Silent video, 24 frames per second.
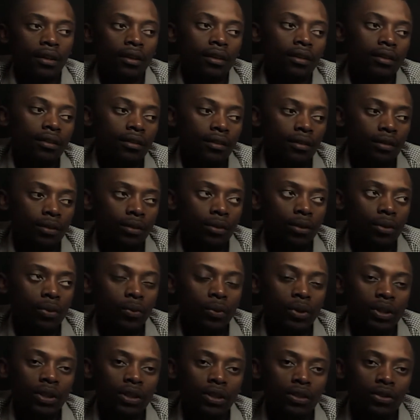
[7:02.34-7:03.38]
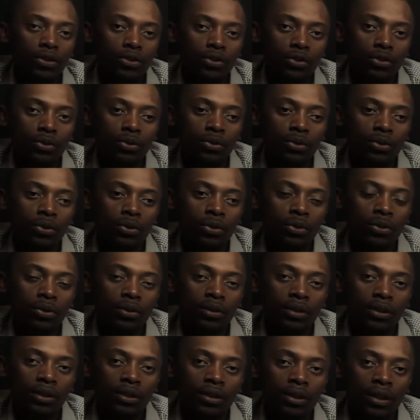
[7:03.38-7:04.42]
So we need to know
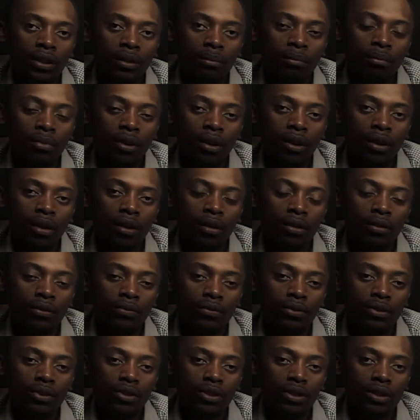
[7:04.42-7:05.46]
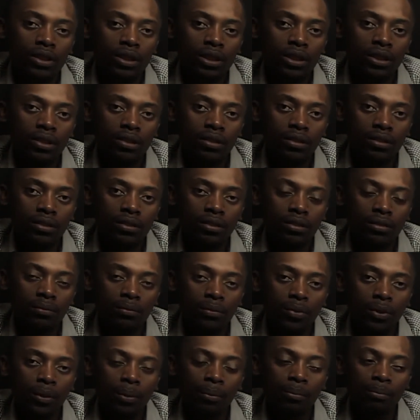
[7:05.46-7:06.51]
the number of oscillation the
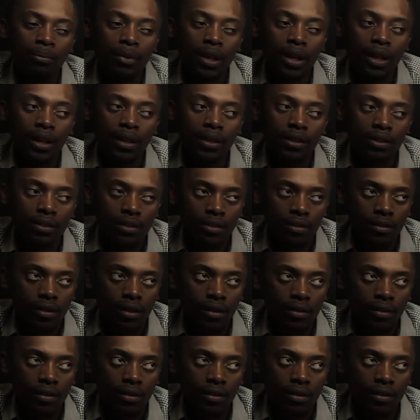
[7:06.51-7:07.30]
bob makes